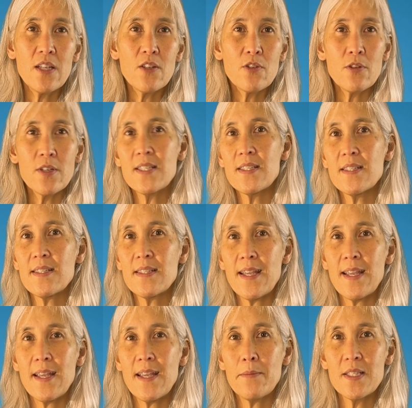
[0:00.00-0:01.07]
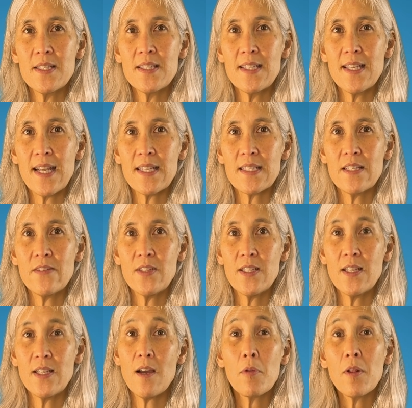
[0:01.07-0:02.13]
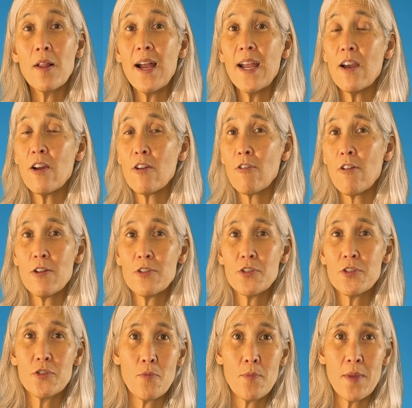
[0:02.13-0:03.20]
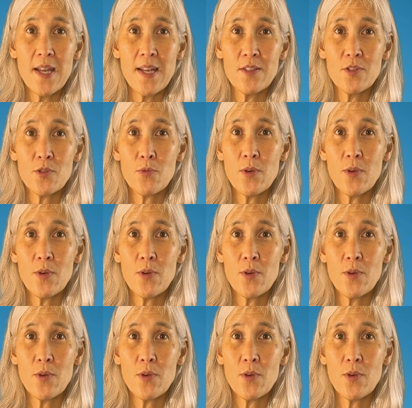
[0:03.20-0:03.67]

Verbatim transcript: increases in AMCC activity apply across domains,